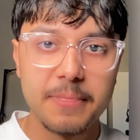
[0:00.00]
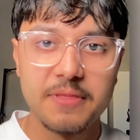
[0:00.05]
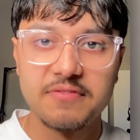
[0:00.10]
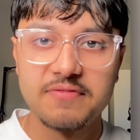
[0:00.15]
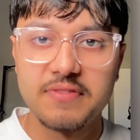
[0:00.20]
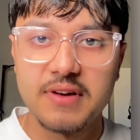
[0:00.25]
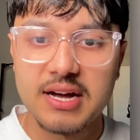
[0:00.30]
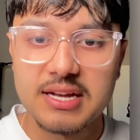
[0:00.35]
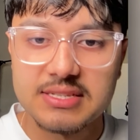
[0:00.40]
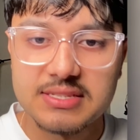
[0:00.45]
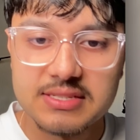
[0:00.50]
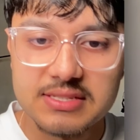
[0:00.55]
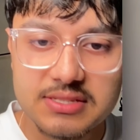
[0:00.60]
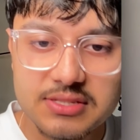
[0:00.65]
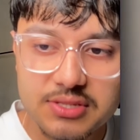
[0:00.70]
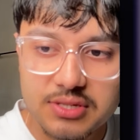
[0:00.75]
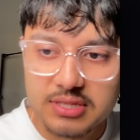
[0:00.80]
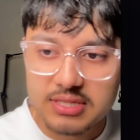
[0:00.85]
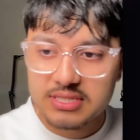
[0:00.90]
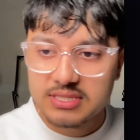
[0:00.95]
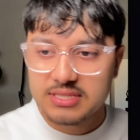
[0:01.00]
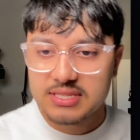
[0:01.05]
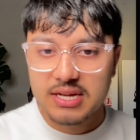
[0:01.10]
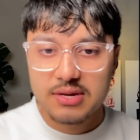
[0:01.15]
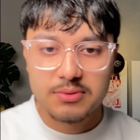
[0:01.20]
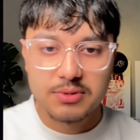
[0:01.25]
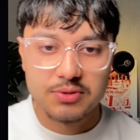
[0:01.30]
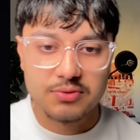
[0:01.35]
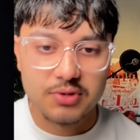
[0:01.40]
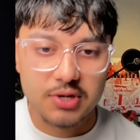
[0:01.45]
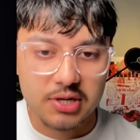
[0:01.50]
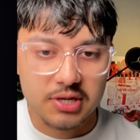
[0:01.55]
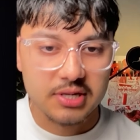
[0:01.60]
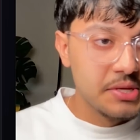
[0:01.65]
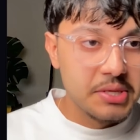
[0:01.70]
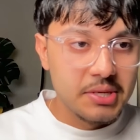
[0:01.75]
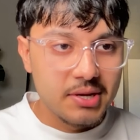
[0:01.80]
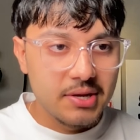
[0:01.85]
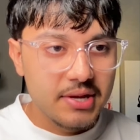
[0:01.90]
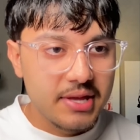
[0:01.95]
fastest. So let's start with Grok.
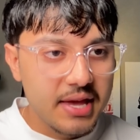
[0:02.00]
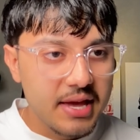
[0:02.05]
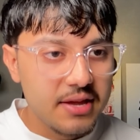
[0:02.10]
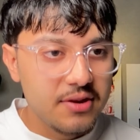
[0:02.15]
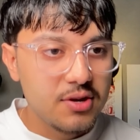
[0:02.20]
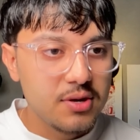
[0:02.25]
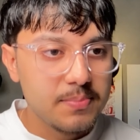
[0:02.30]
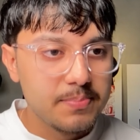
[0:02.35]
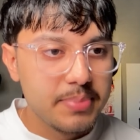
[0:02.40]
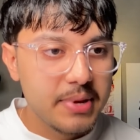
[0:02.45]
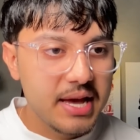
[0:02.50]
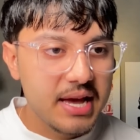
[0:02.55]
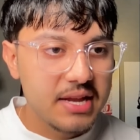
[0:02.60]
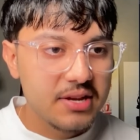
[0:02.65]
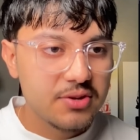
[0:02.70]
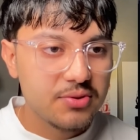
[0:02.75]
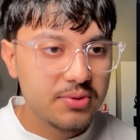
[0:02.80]
Okay, not bad.